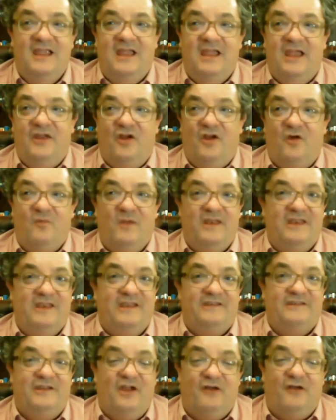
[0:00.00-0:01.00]
in our
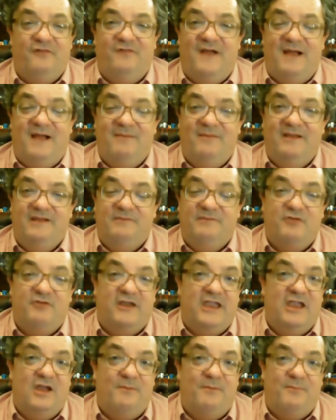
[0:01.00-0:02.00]
witness, in our families,
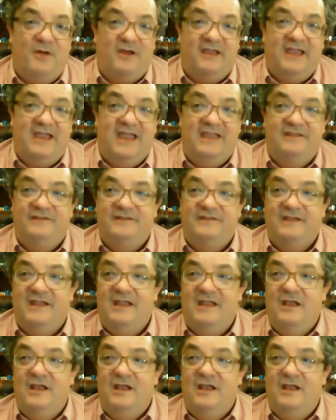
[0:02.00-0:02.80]
bringing up our kids,